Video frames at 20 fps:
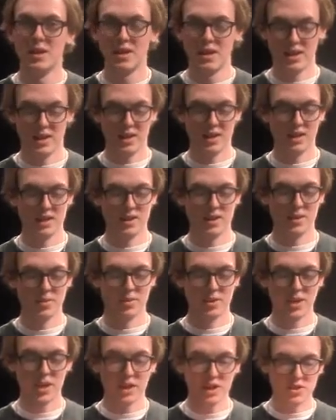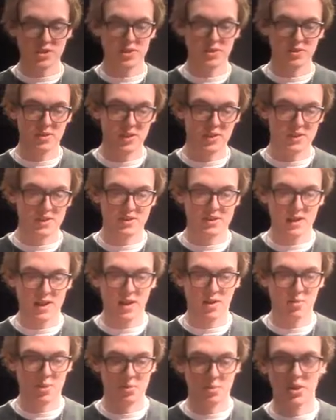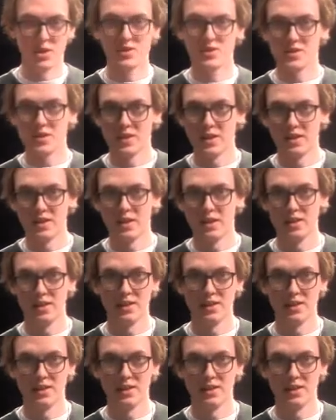And when they issued this album on CD,